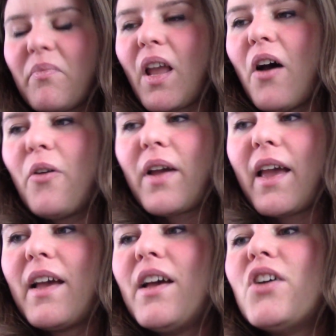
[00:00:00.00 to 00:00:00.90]

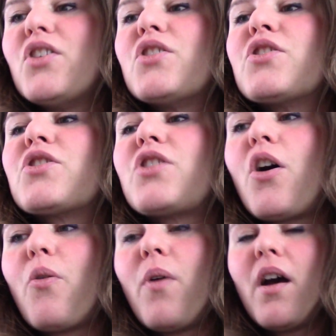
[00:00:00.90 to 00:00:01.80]
Okay,
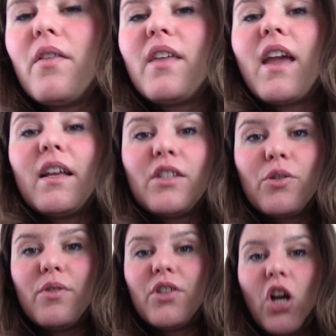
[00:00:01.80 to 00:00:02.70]
so the
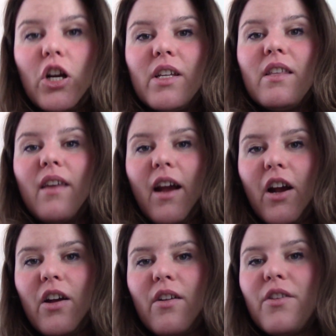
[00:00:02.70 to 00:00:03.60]
answer is already
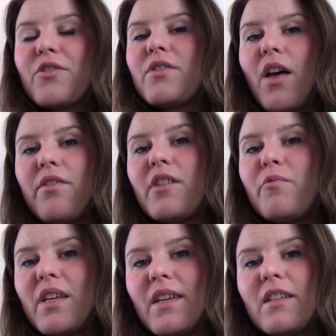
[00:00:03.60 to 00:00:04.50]
there. There's nothing
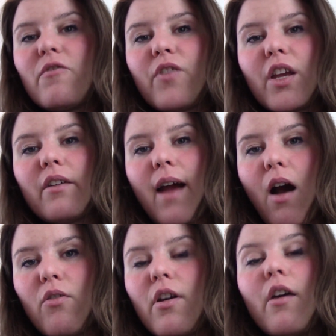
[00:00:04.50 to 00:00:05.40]
we need to figure
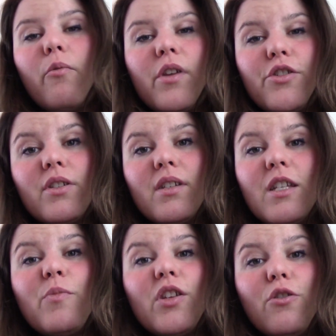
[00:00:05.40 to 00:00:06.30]
out. We just need
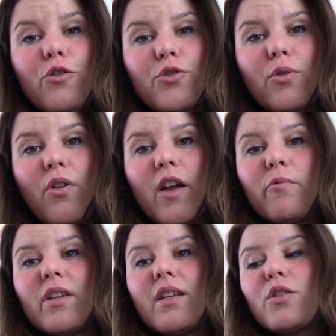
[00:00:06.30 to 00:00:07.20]
to be neutral, and
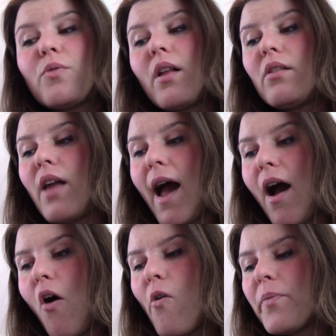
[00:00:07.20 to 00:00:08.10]
we need to
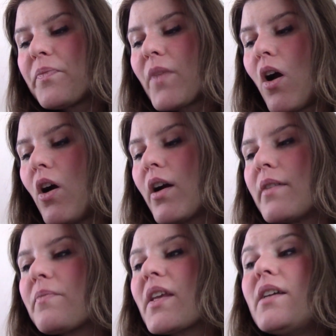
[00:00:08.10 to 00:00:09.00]
allow
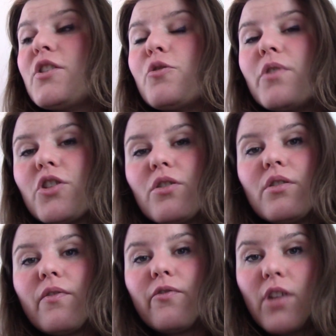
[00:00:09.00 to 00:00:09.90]
our intuition
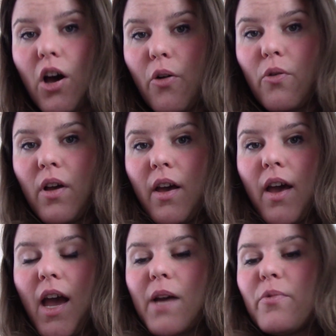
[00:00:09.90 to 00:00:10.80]
to flow,
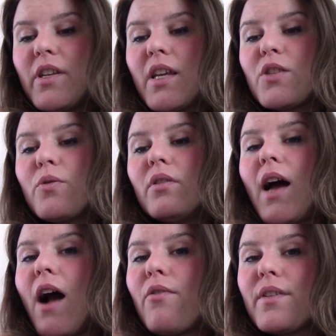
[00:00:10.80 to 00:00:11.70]
and we need to
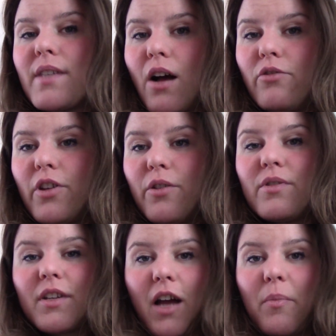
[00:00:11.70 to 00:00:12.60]
allow the download
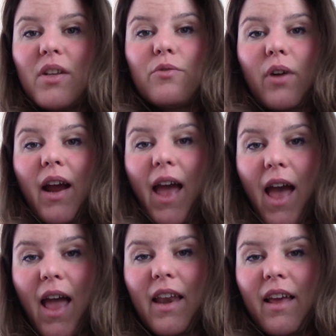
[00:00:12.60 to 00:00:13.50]
to come into our
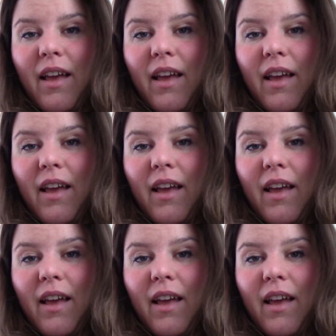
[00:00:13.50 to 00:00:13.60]
head.